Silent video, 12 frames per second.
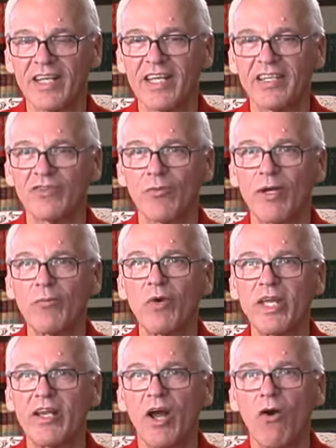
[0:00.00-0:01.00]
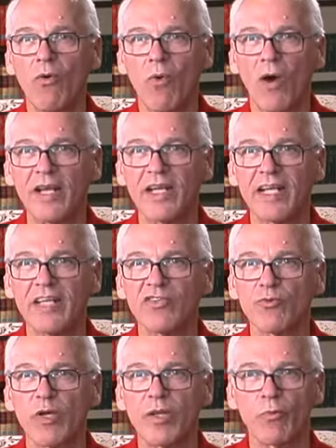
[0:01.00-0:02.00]
is when we know what it
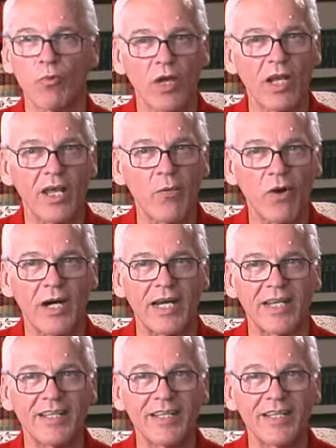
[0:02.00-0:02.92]
is we really want,